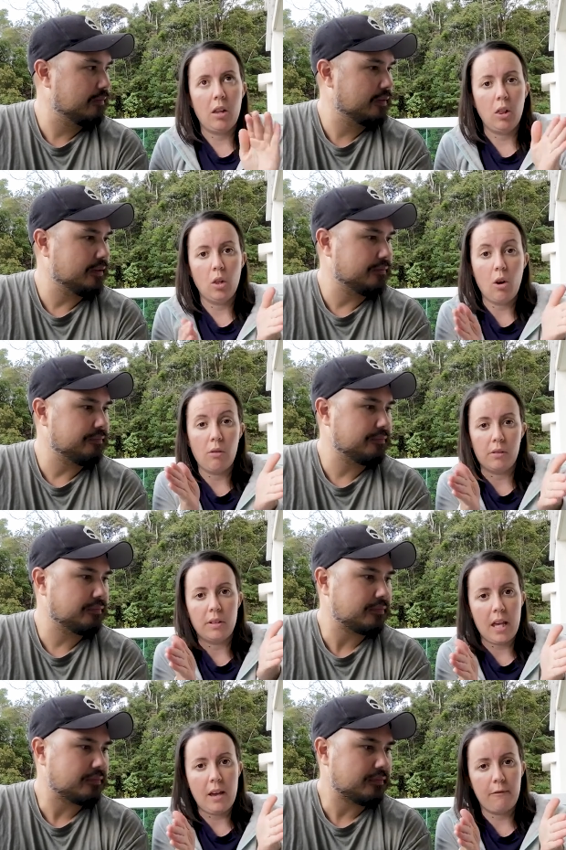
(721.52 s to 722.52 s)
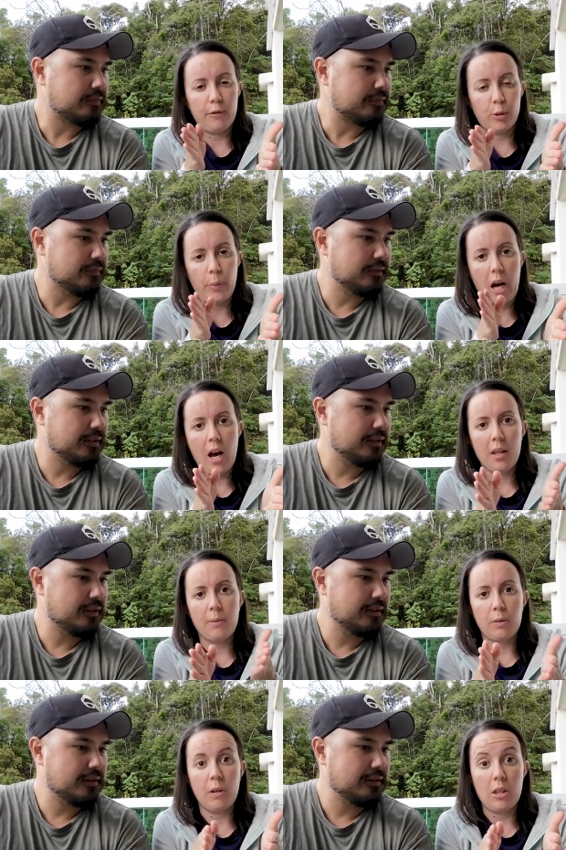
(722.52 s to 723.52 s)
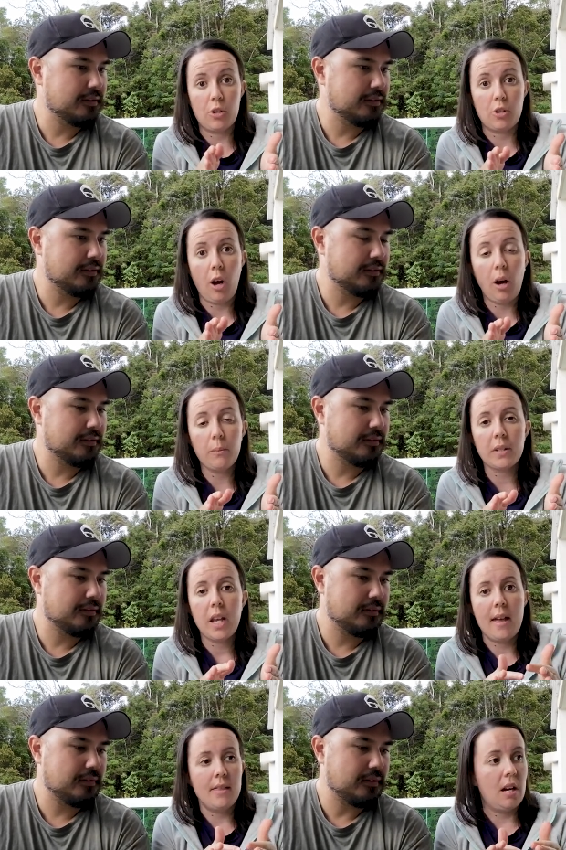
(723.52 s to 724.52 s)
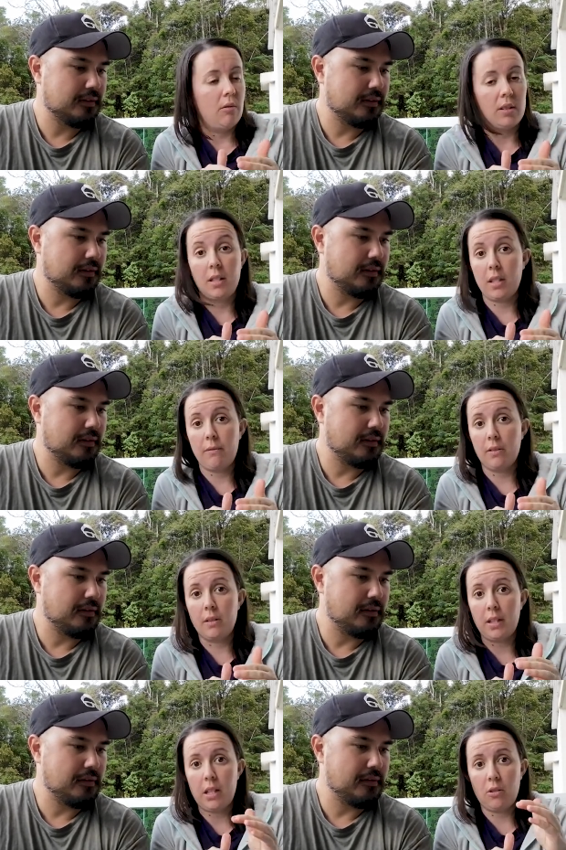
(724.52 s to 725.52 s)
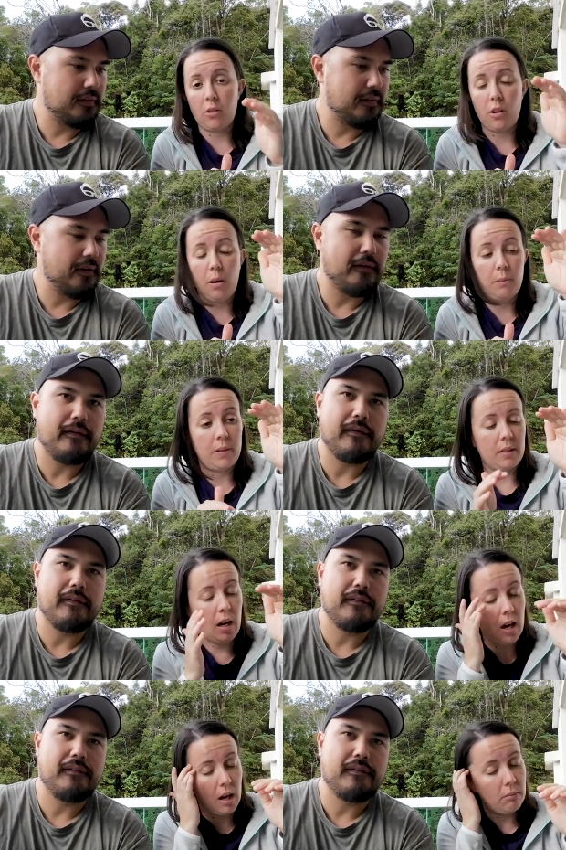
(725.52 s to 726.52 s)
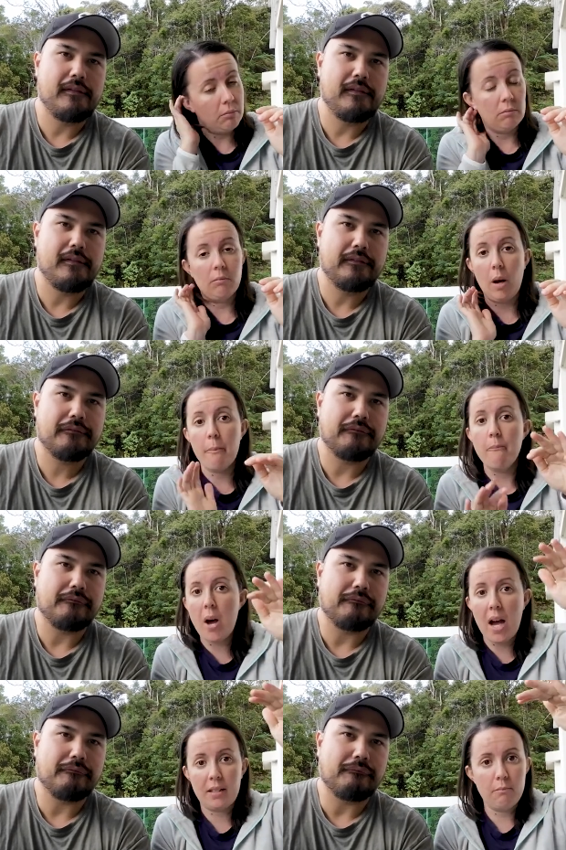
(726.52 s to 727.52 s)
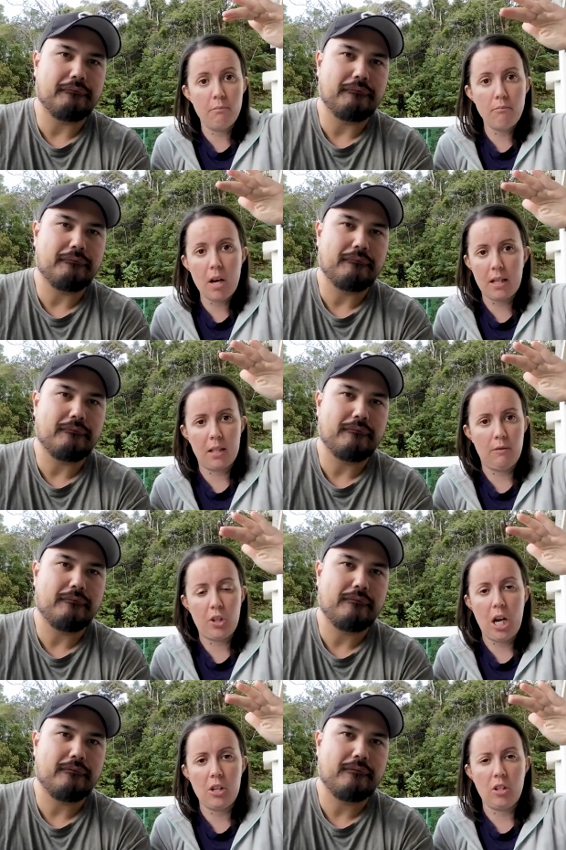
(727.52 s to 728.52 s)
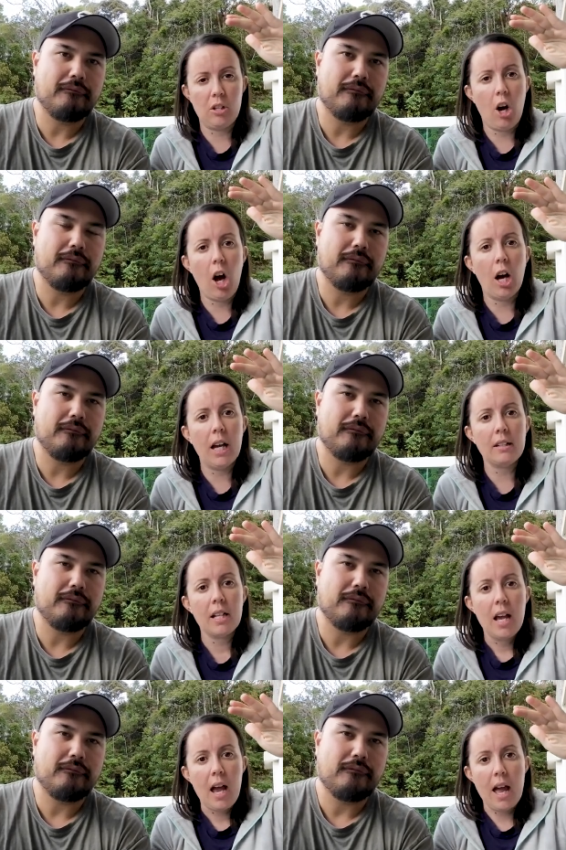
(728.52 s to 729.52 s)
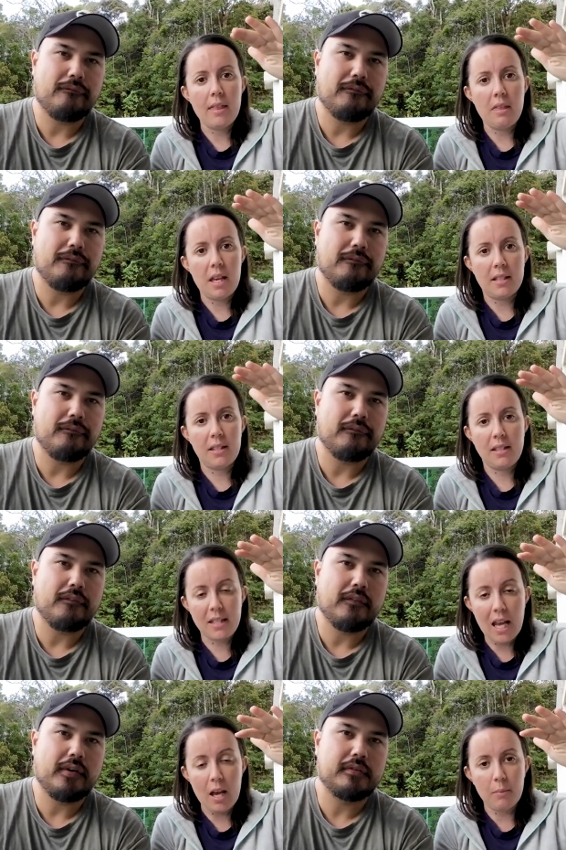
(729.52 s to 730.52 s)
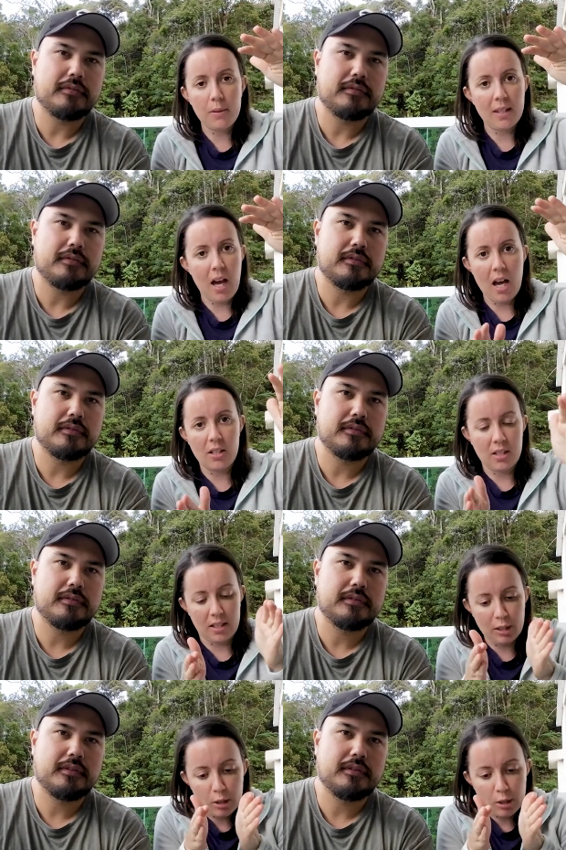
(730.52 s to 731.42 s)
Speaker 1: along their footpath between the shops, and there was a difference in shops, a massive change in height, and then their steps are just